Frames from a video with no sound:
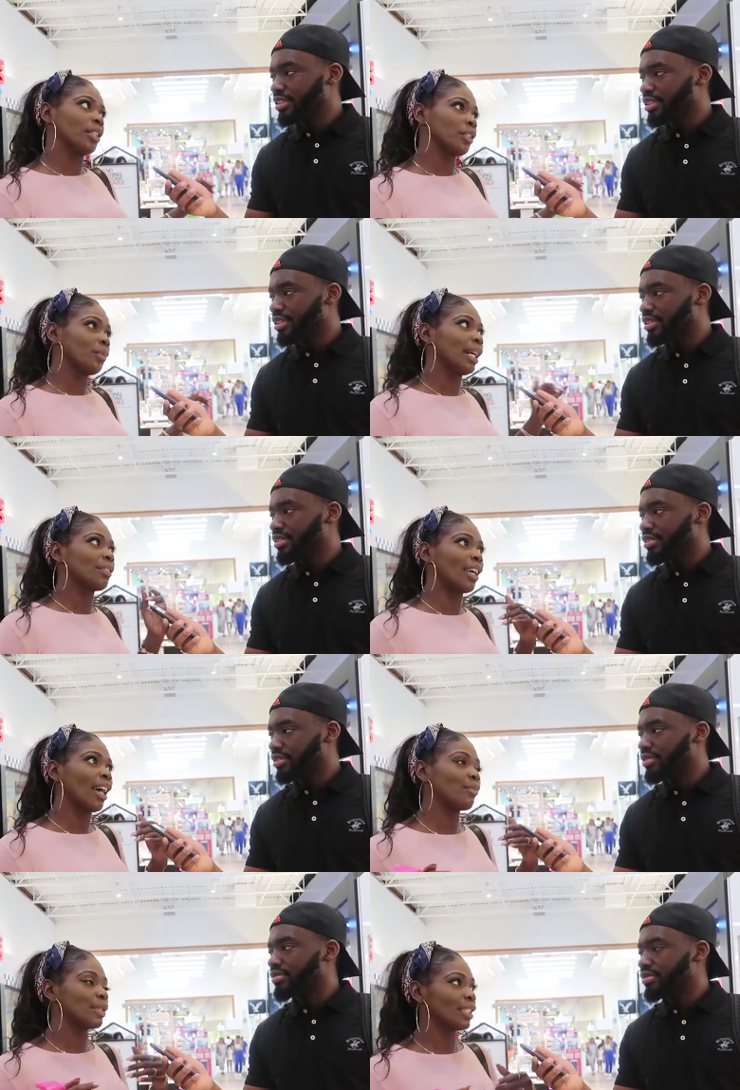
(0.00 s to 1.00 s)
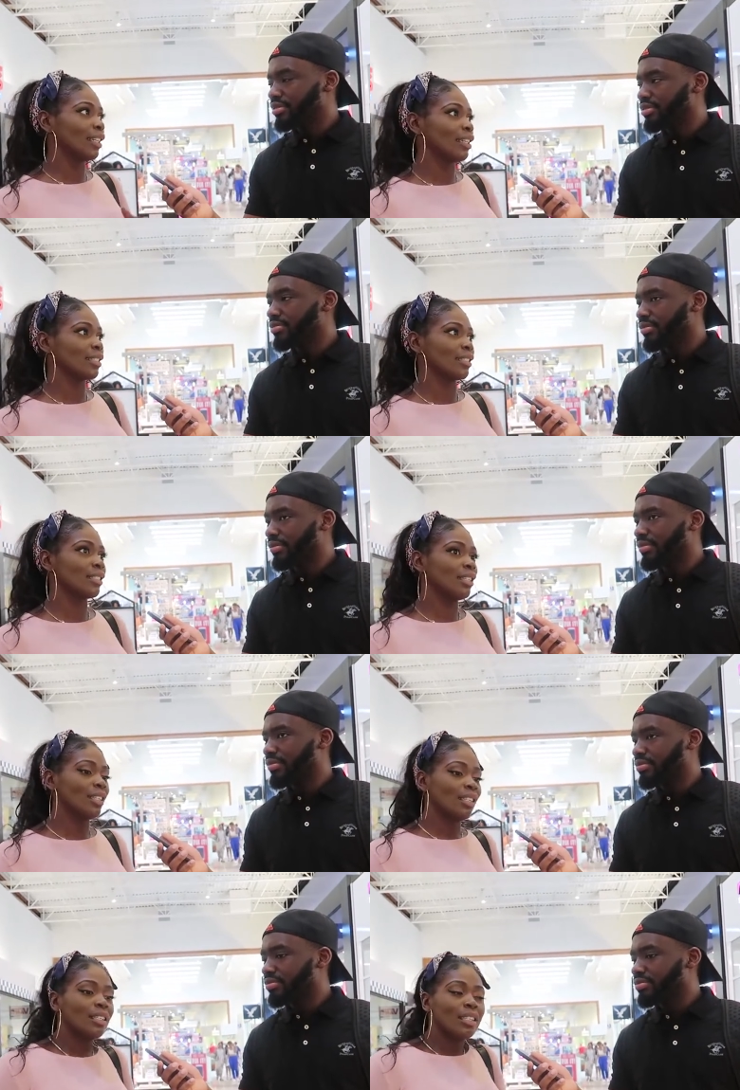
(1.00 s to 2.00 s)
Speaker 1: clear about that because
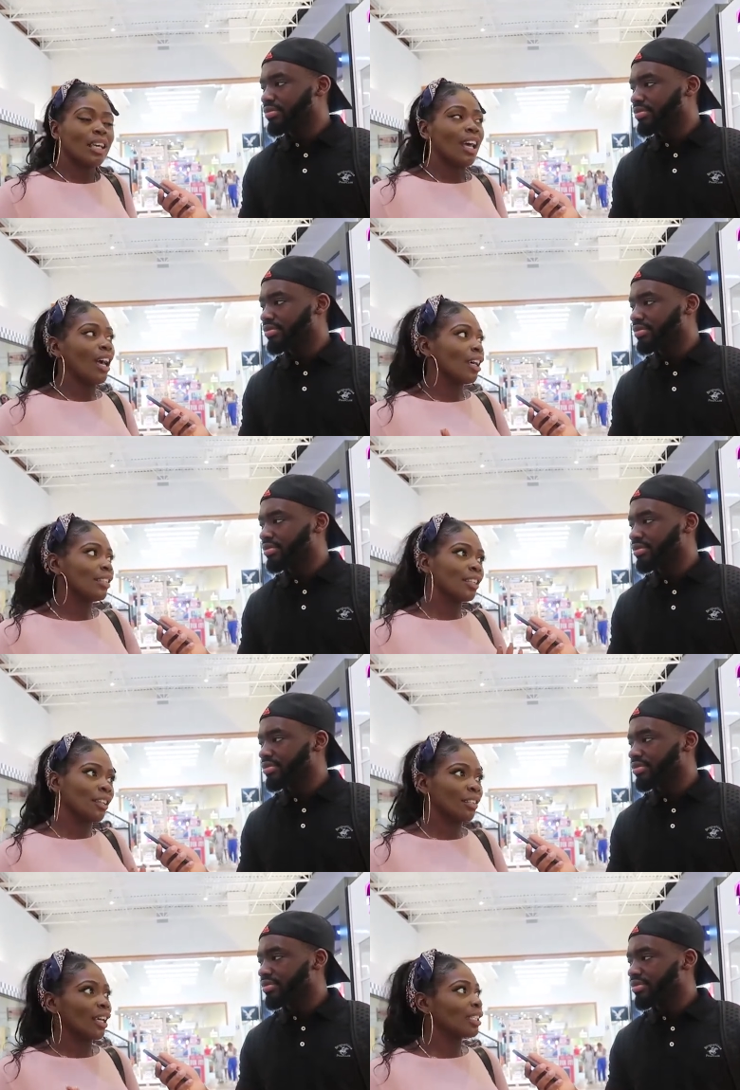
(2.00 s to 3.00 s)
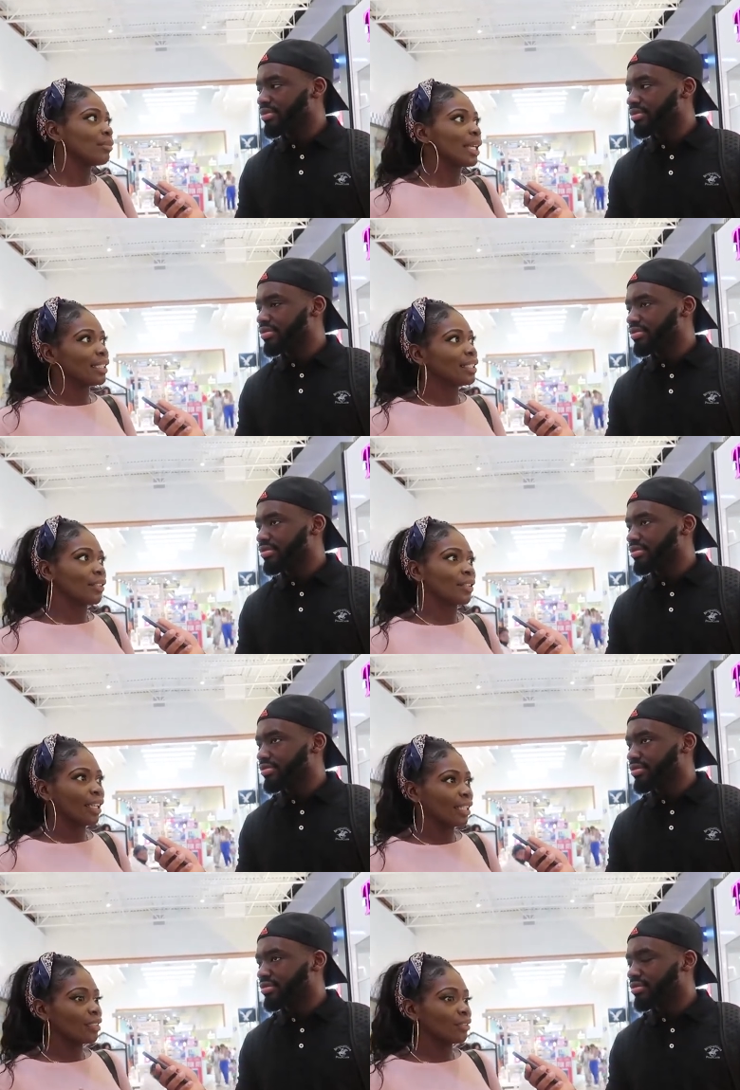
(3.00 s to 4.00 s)
there are a lot of men that are
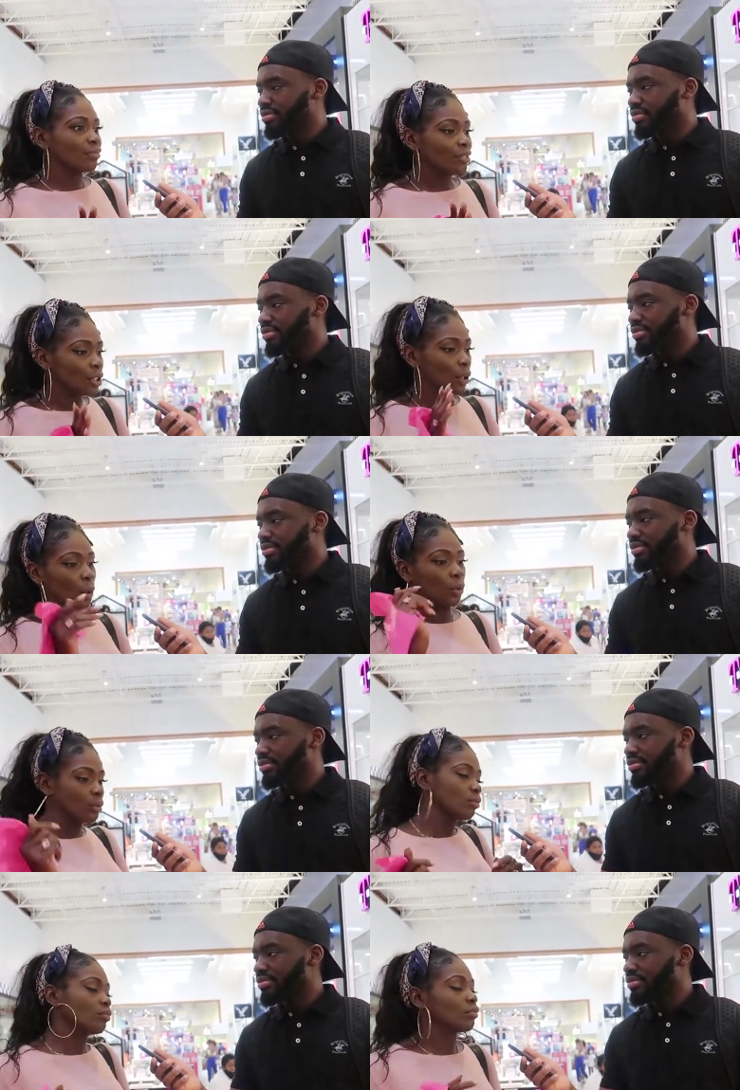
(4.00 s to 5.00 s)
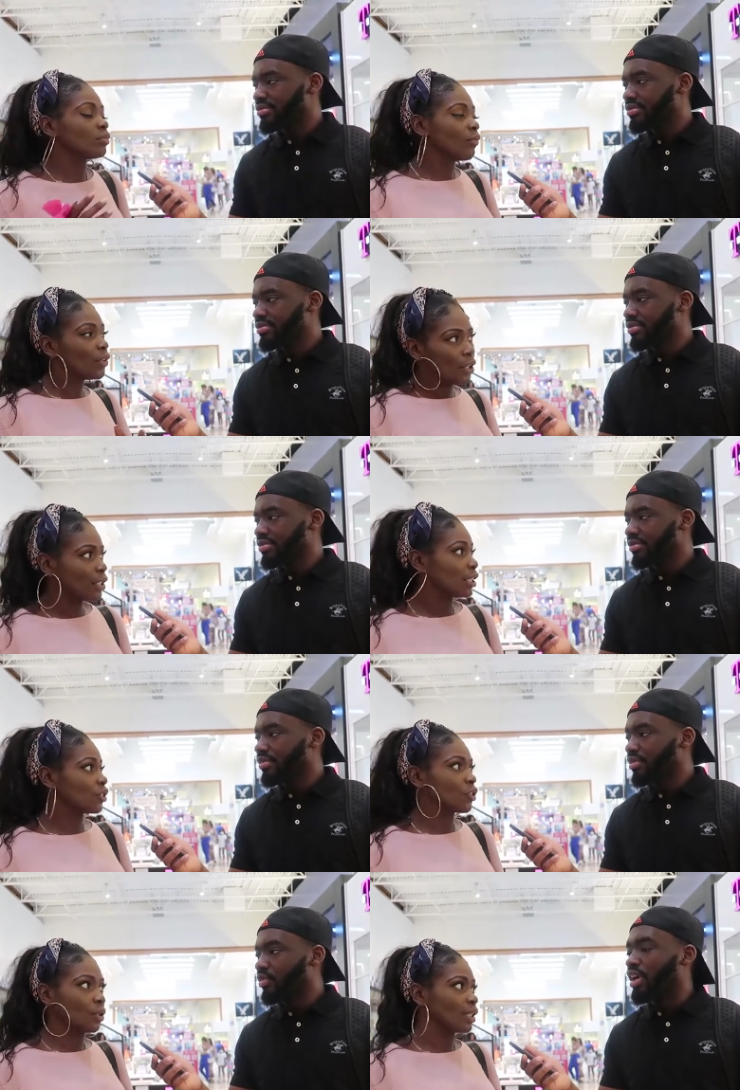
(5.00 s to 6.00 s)
like, you know, very controlling, very
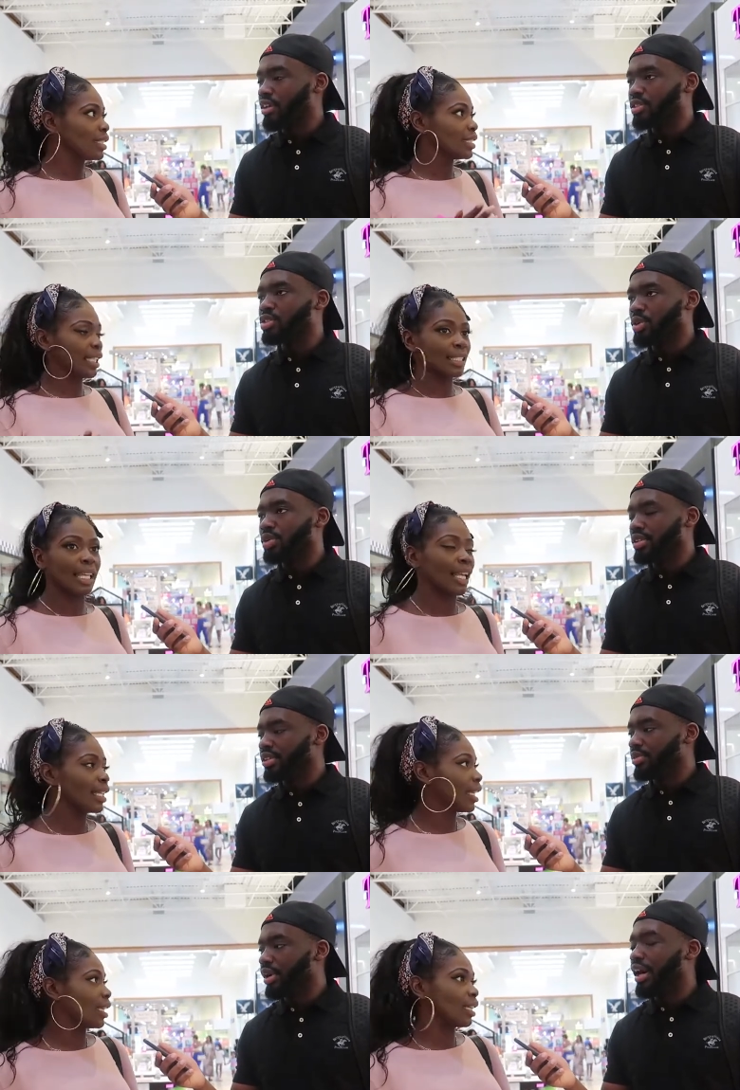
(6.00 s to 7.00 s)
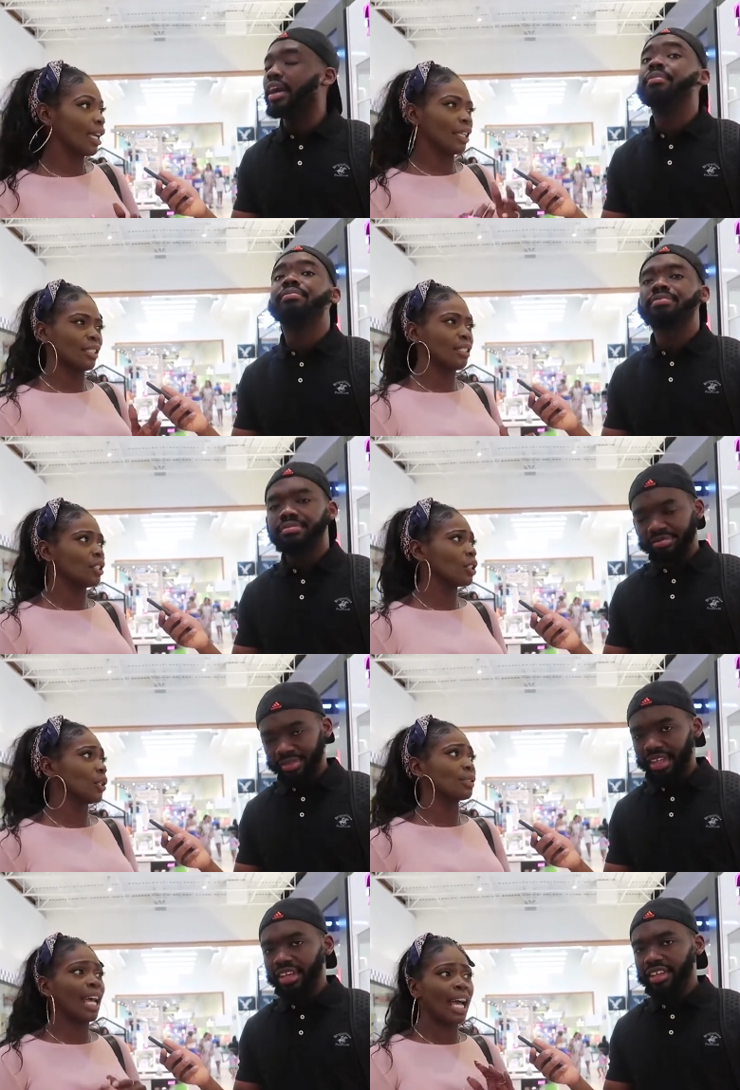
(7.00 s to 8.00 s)
controlling dictating, right. and you
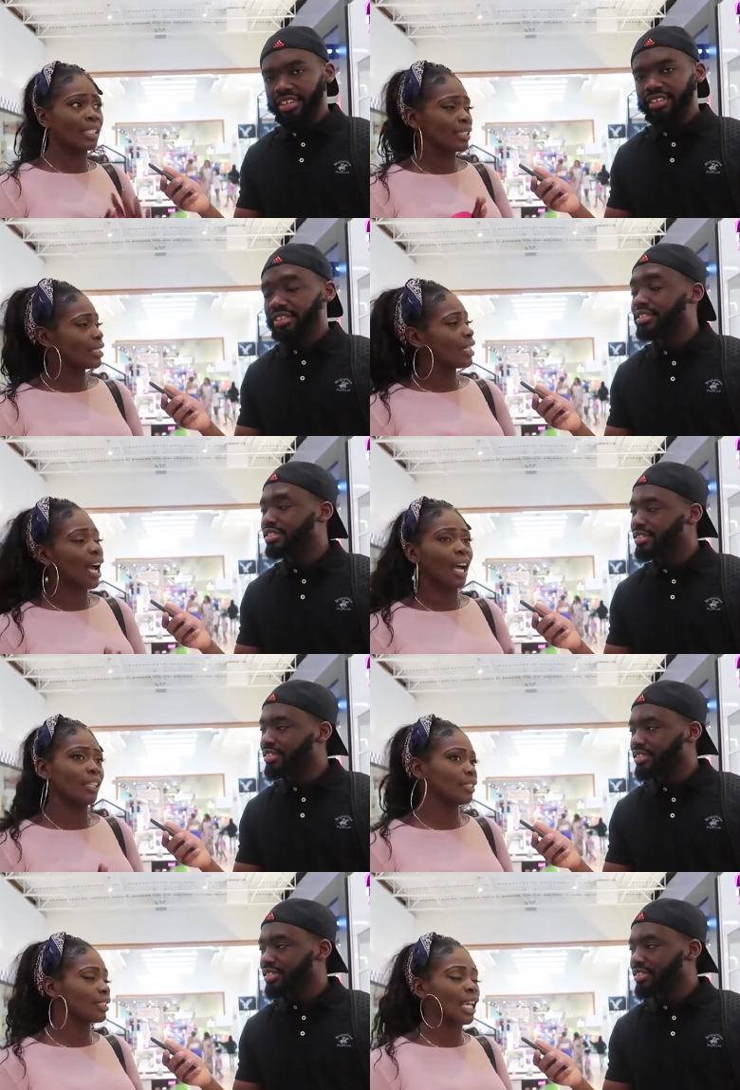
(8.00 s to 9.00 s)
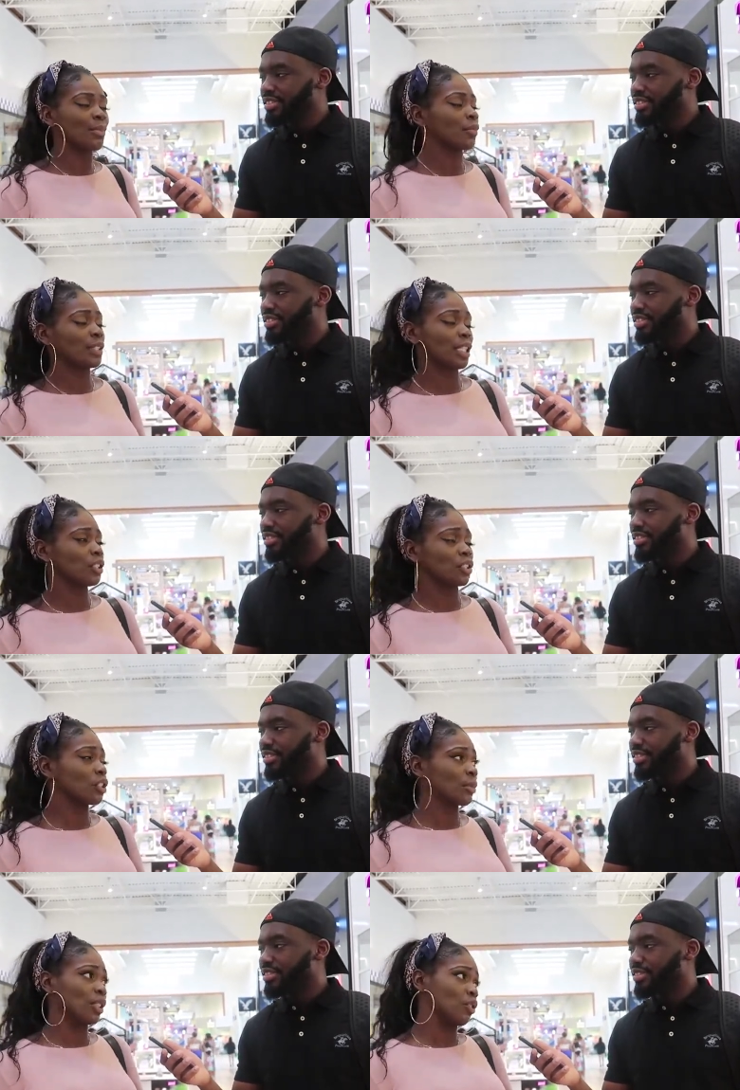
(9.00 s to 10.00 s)
know that is not the type of
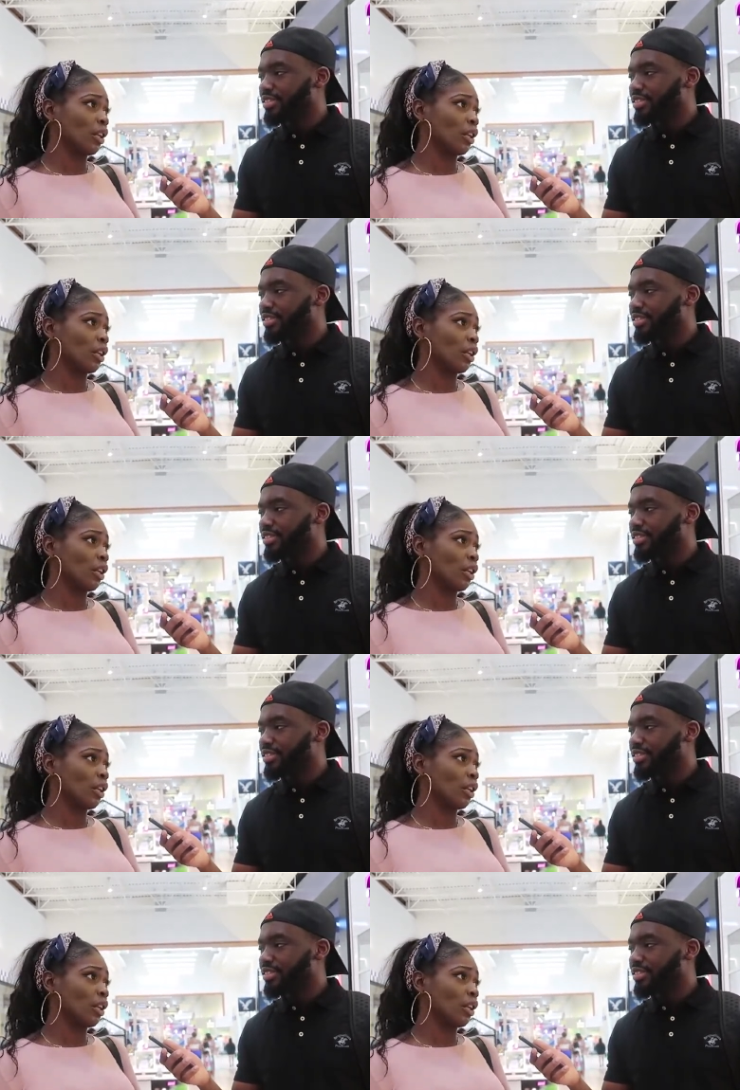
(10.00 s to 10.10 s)
relationship that